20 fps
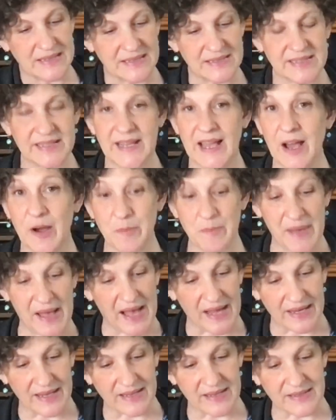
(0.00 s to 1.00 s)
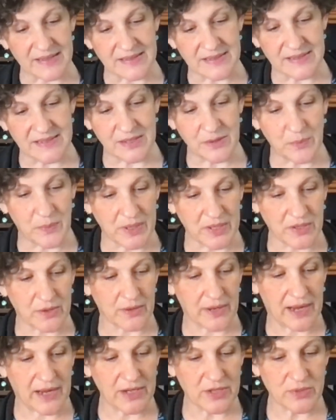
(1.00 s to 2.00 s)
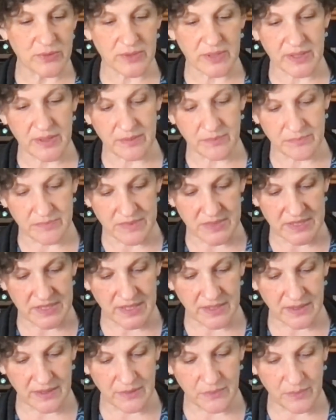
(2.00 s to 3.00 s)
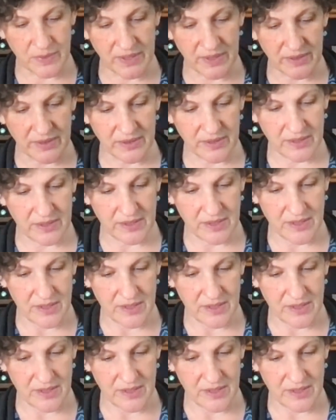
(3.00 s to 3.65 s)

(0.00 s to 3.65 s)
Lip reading: see how bad it is, see what you're actually dealing with.